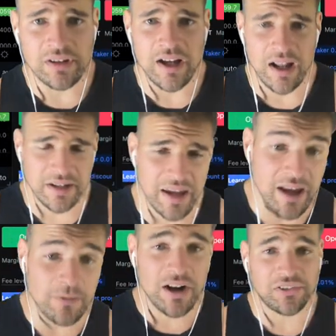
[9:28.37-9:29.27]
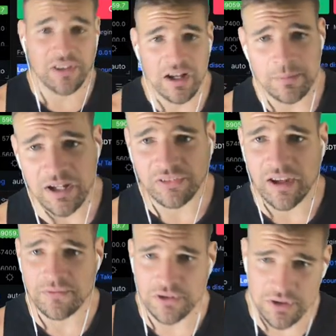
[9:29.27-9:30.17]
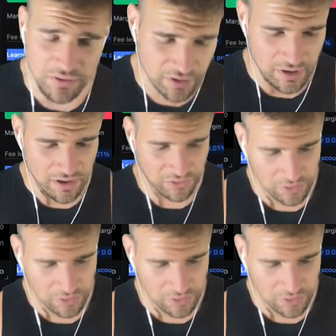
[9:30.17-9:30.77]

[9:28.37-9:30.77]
You got a KYC on MEXC after June 30th.